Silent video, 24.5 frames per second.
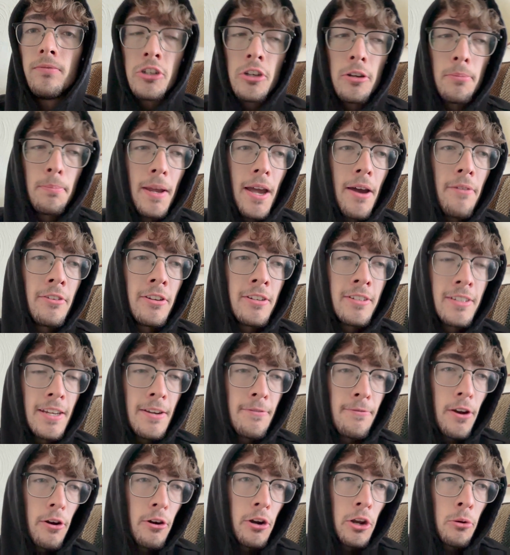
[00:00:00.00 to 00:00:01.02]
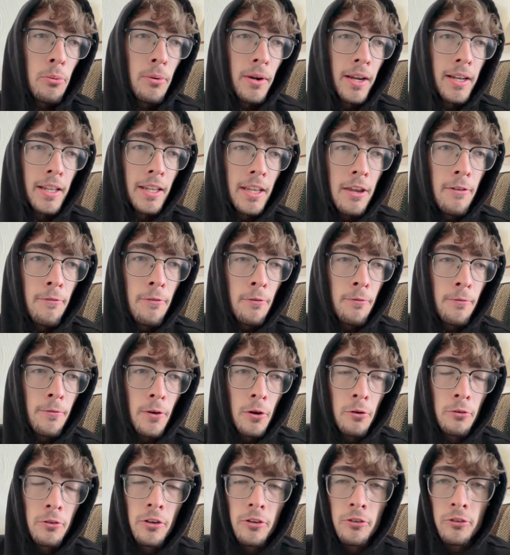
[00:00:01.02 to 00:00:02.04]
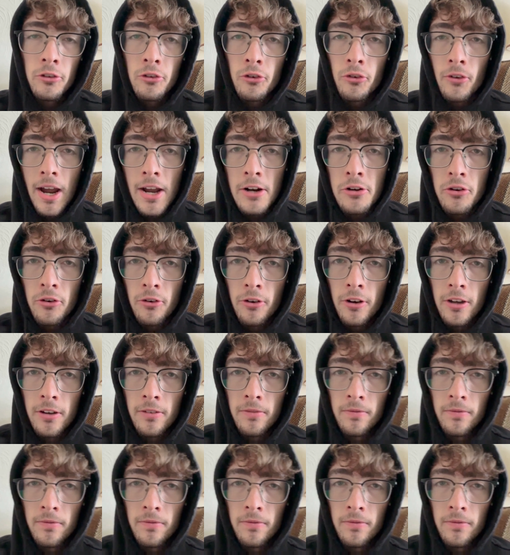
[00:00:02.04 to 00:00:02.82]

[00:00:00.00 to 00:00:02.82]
You should be able to see very quickly if a photo's trash or not.